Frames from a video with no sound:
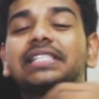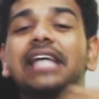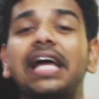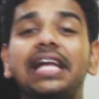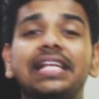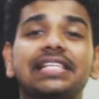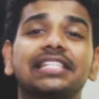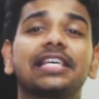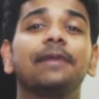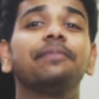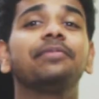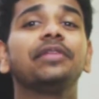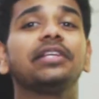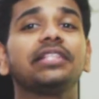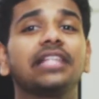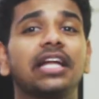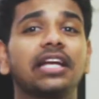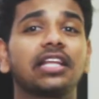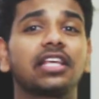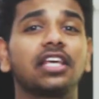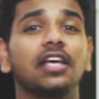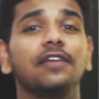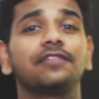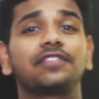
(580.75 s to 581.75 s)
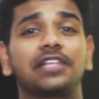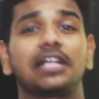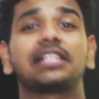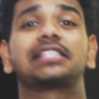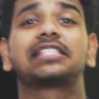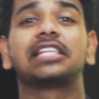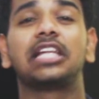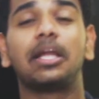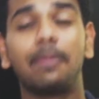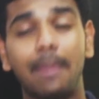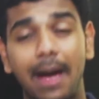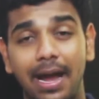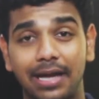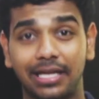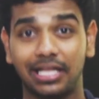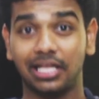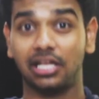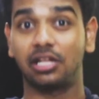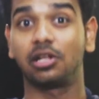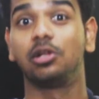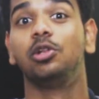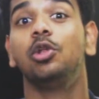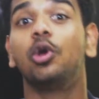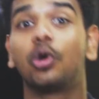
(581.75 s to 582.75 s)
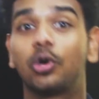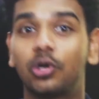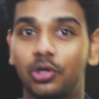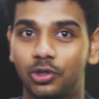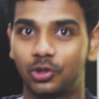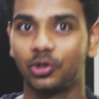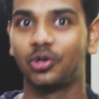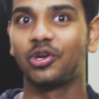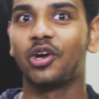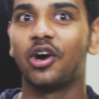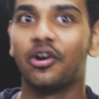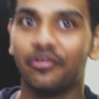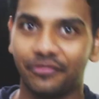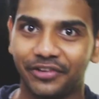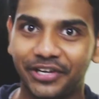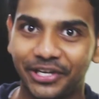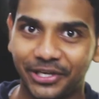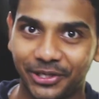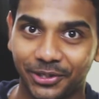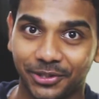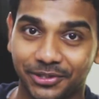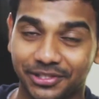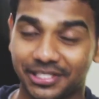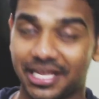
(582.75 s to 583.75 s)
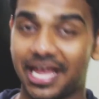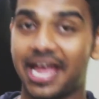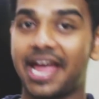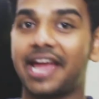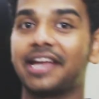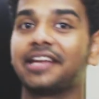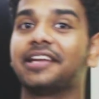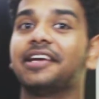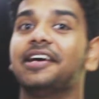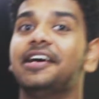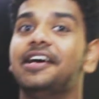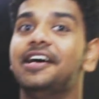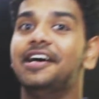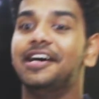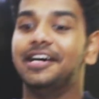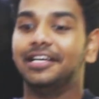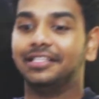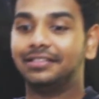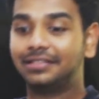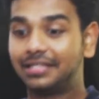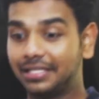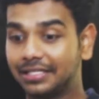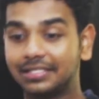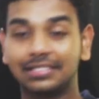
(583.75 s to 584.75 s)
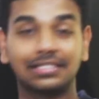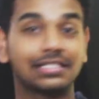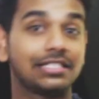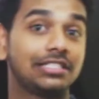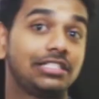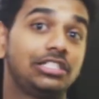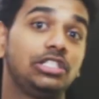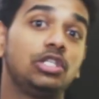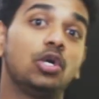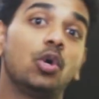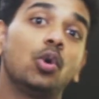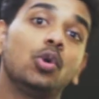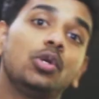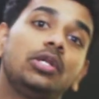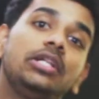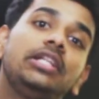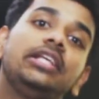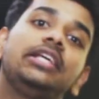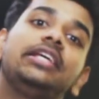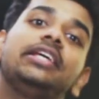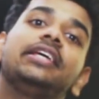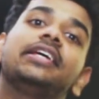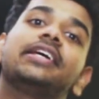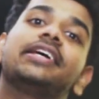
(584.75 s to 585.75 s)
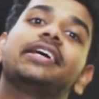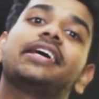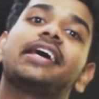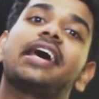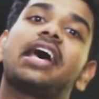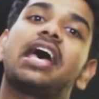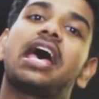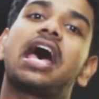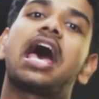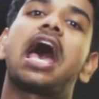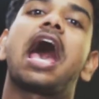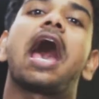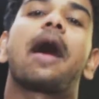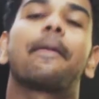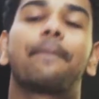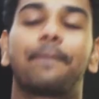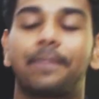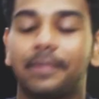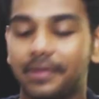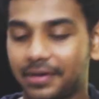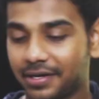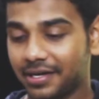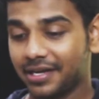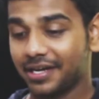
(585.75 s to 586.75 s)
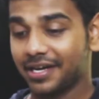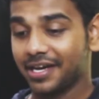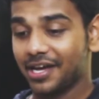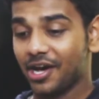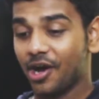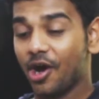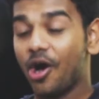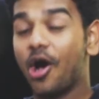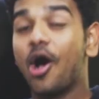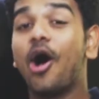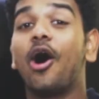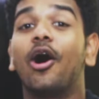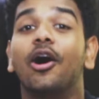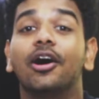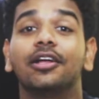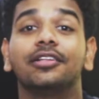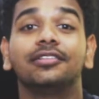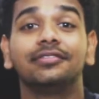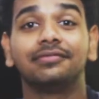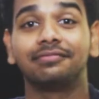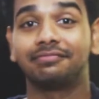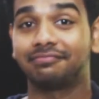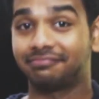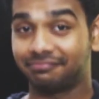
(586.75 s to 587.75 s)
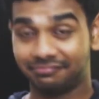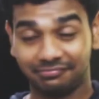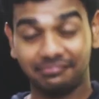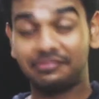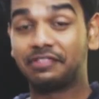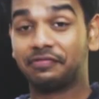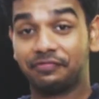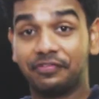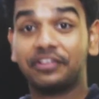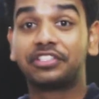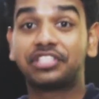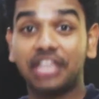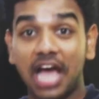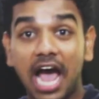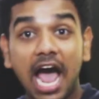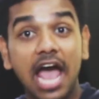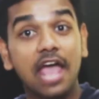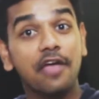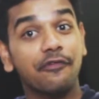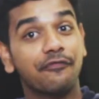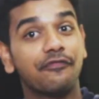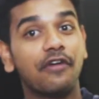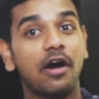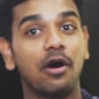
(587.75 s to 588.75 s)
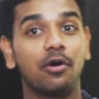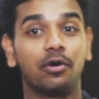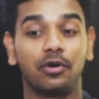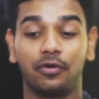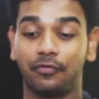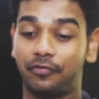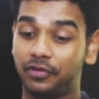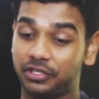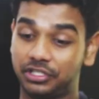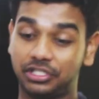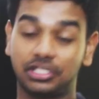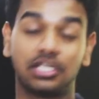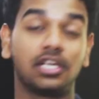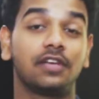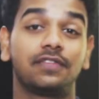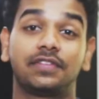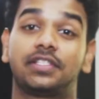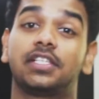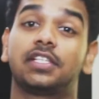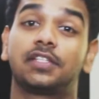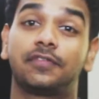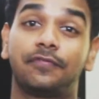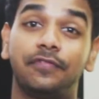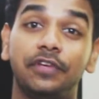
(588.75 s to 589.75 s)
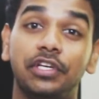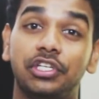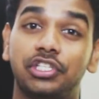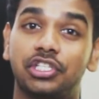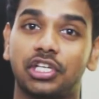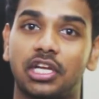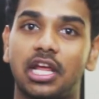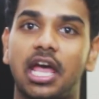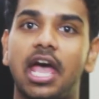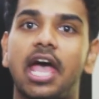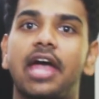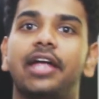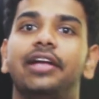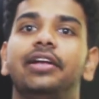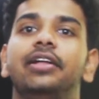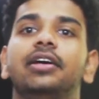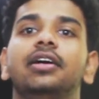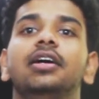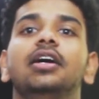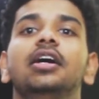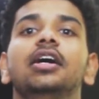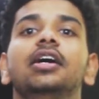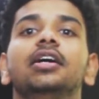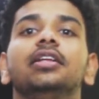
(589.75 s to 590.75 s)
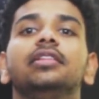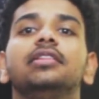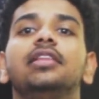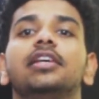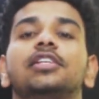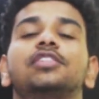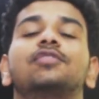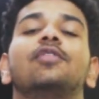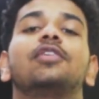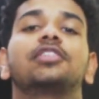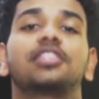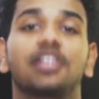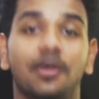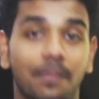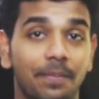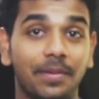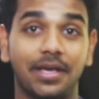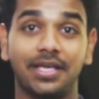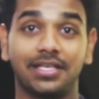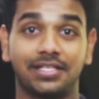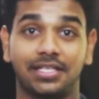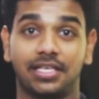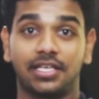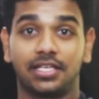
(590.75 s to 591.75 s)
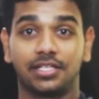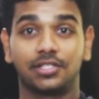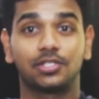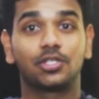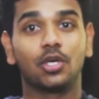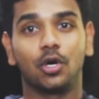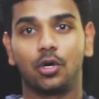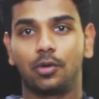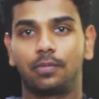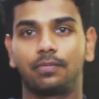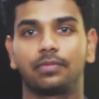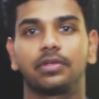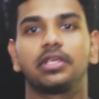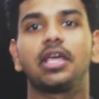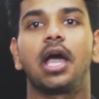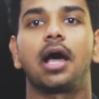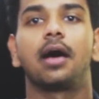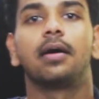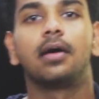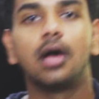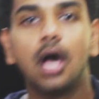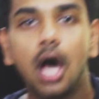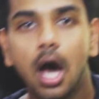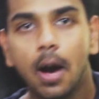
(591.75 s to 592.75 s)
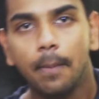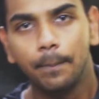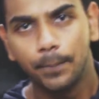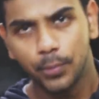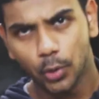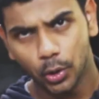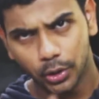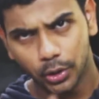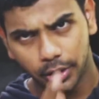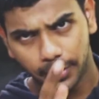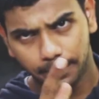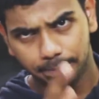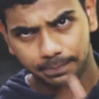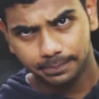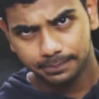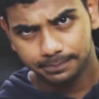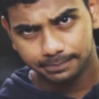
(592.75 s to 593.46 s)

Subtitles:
that is something that gives a cinematic look to your videos, and this is the only app on which I found which gives this feature, and this was amazing. So yeah, pro tip: